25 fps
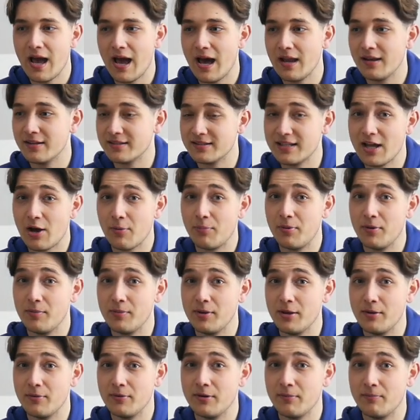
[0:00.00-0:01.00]
and has now put
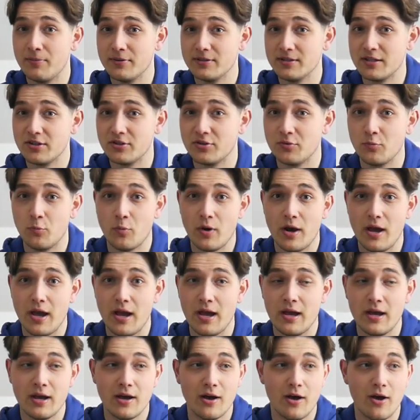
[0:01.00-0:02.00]
me in a position
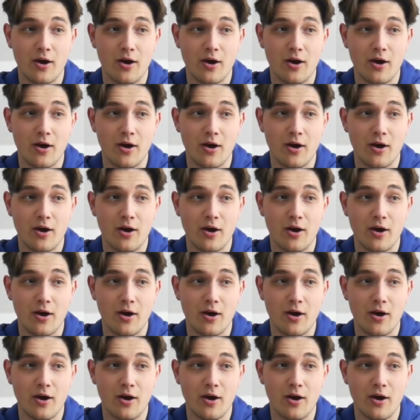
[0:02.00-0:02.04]
where